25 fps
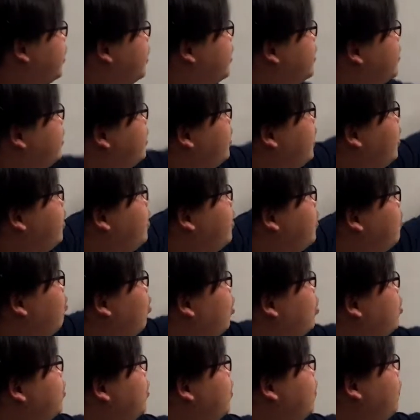you can see at the
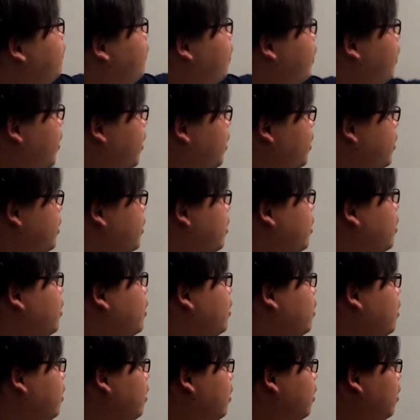marginal focus,
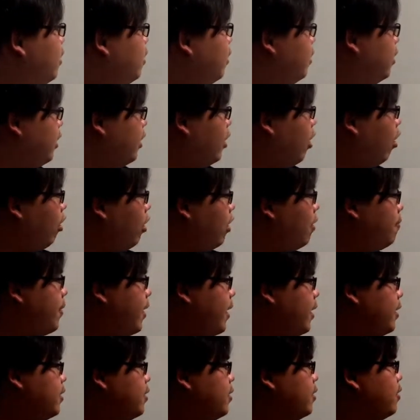the
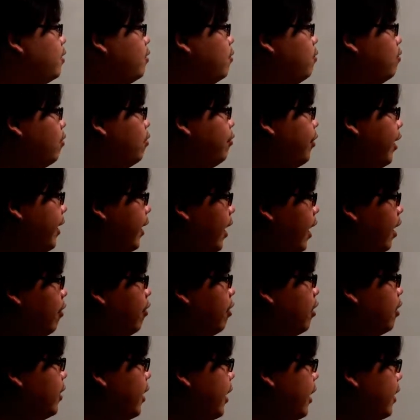RMS ray
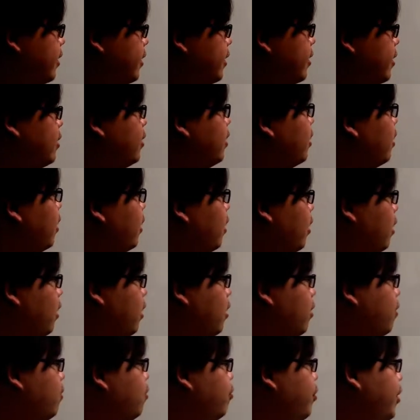error is
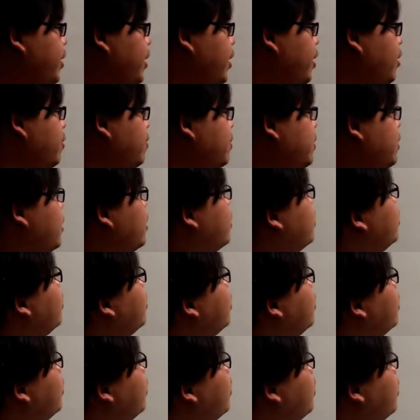reduced,
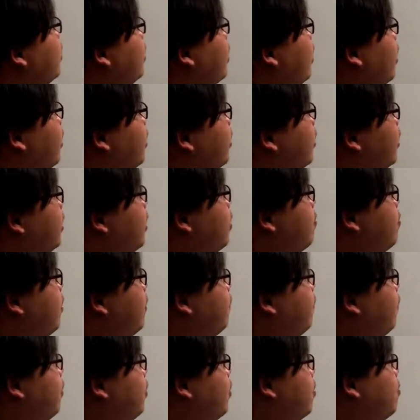and it can be
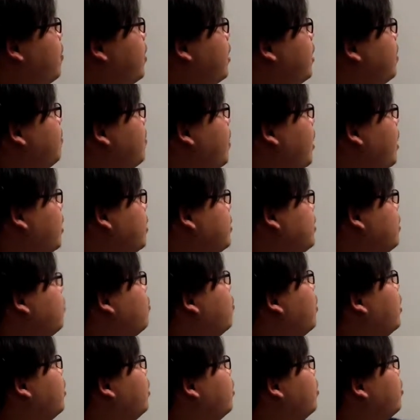further minimized
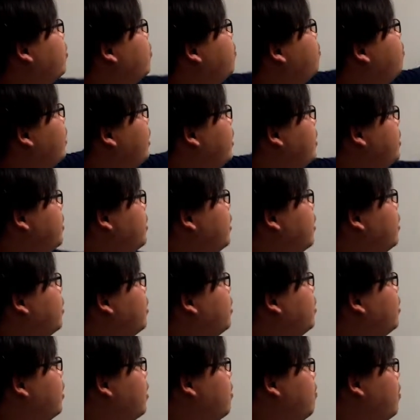when you place
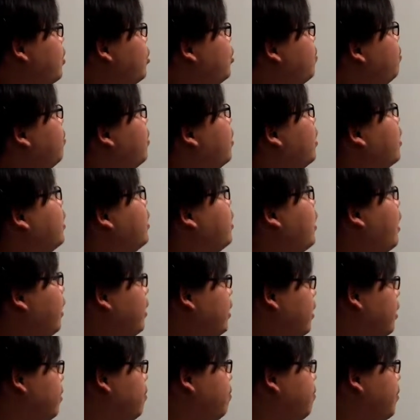the image plane
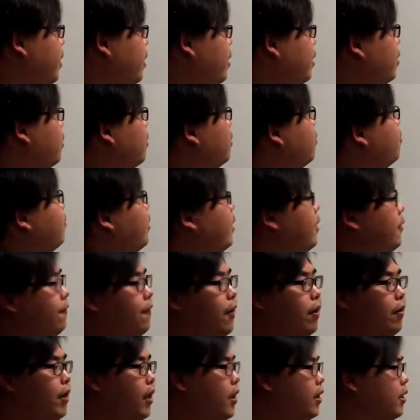at the mid
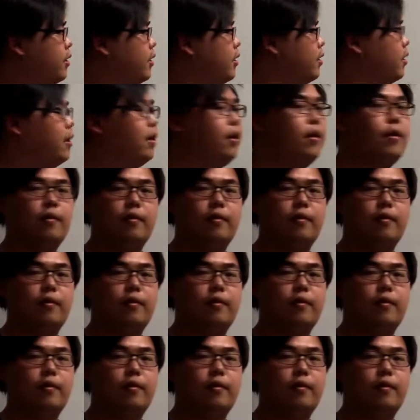focus.